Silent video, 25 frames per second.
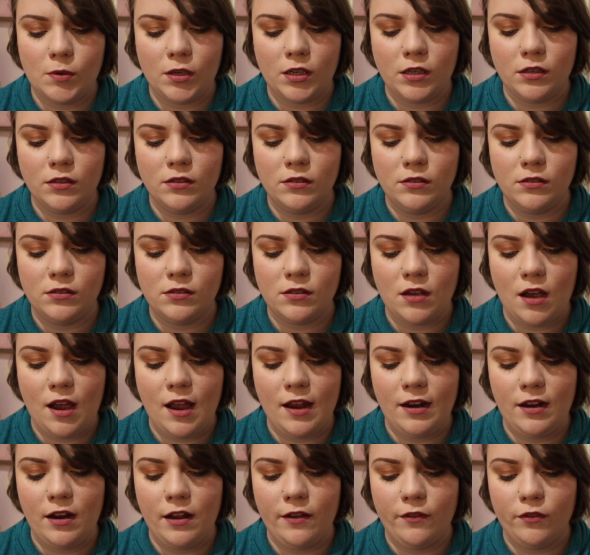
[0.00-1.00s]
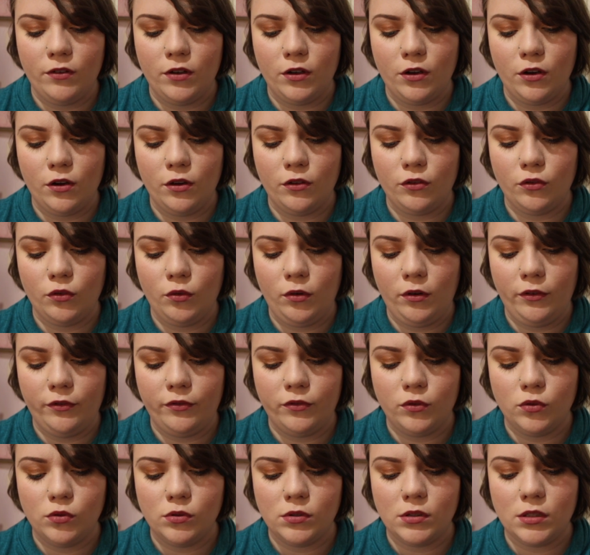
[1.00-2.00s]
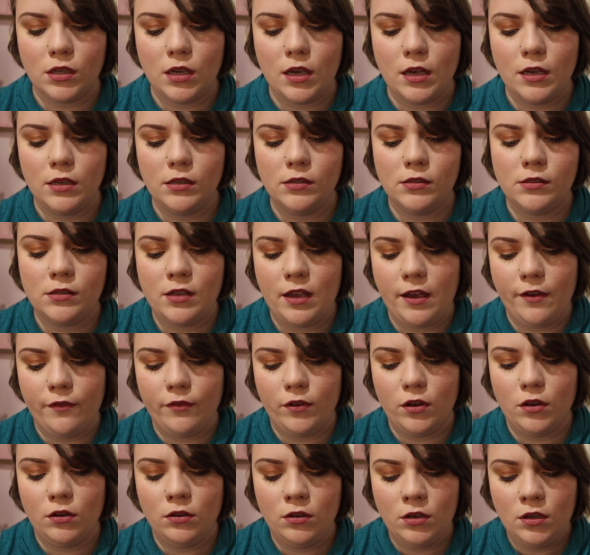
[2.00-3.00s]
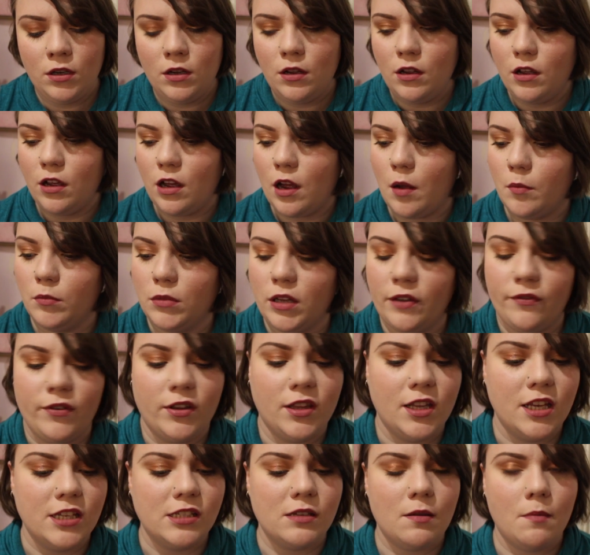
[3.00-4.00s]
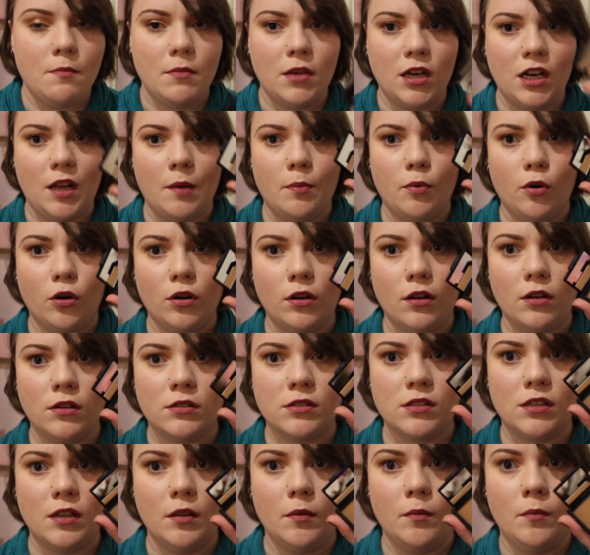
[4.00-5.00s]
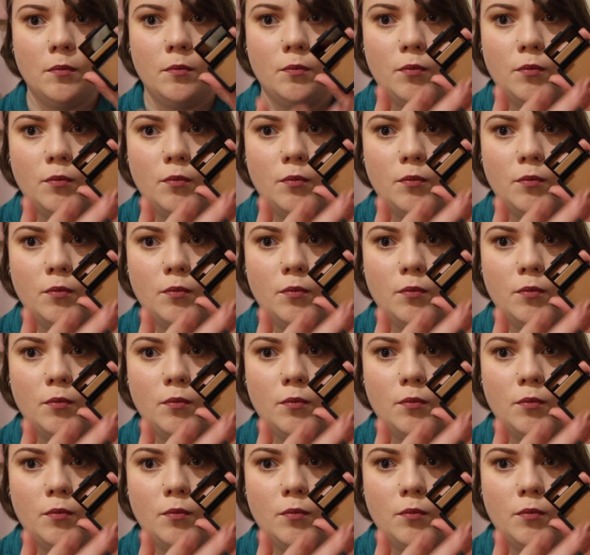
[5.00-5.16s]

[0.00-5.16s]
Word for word: because I never go through a full size ever. I'm loving these mini products that